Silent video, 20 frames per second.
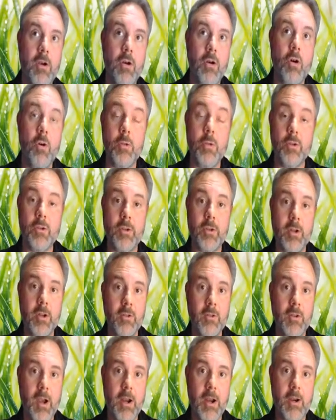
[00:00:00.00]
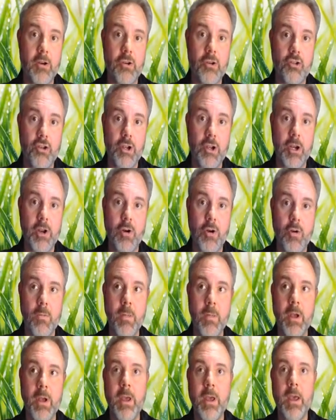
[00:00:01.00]
almost an entire
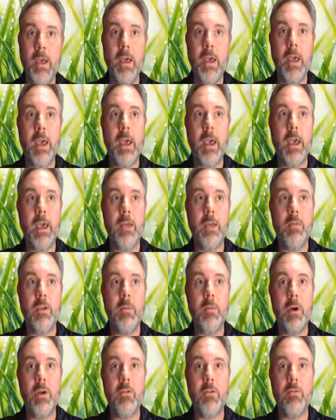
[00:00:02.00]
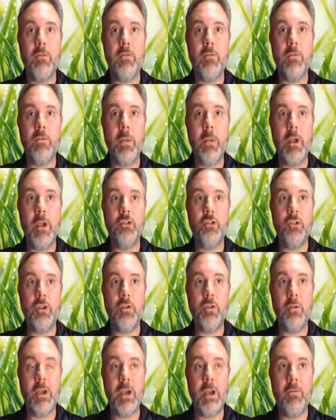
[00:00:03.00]
genome, and the amount of information
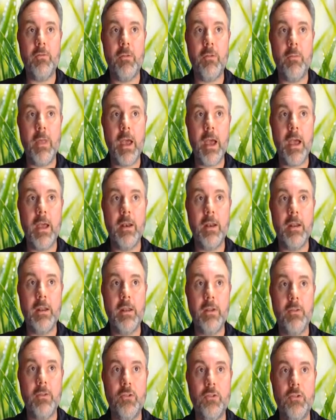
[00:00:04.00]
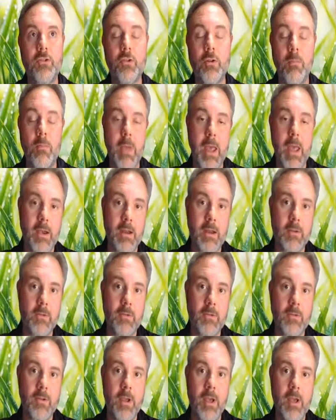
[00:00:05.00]
you get from that is
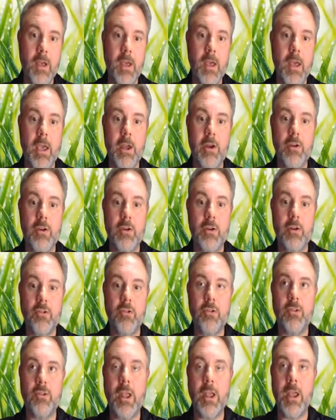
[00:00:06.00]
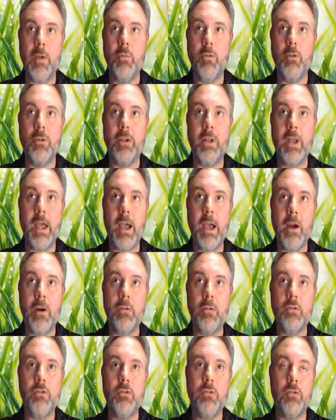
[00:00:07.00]
tremendous. And you're just able
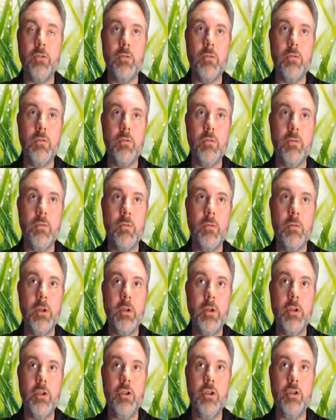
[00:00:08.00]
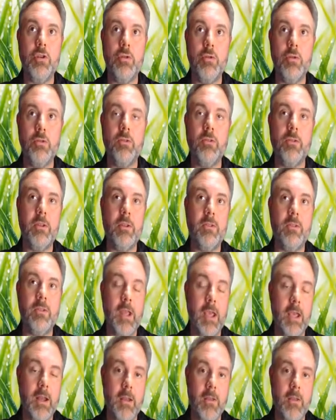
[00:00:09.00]
now to use this
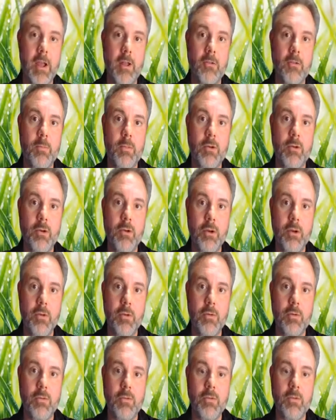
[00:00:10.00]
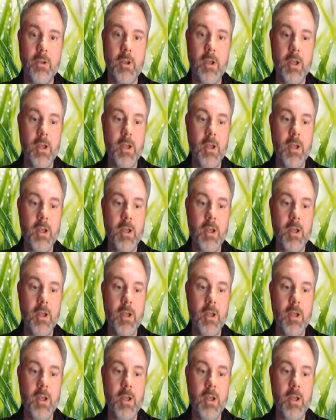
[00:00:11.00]
data that's produced